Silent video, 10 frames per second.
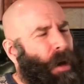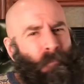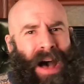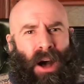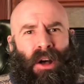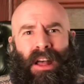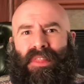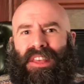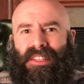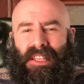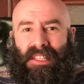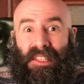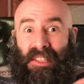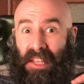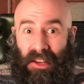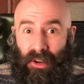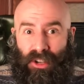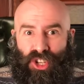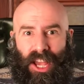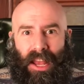about this
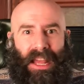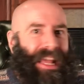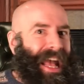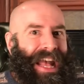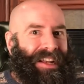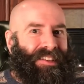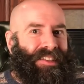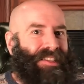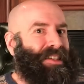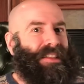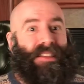synergetic ecstasy,